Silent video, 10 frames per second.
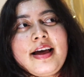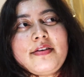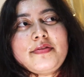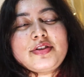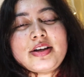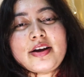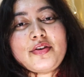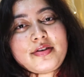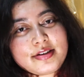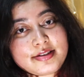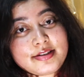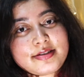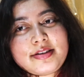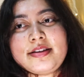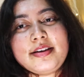which I cannot
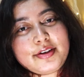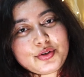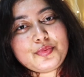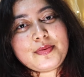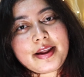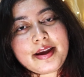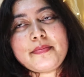resist, then I do play.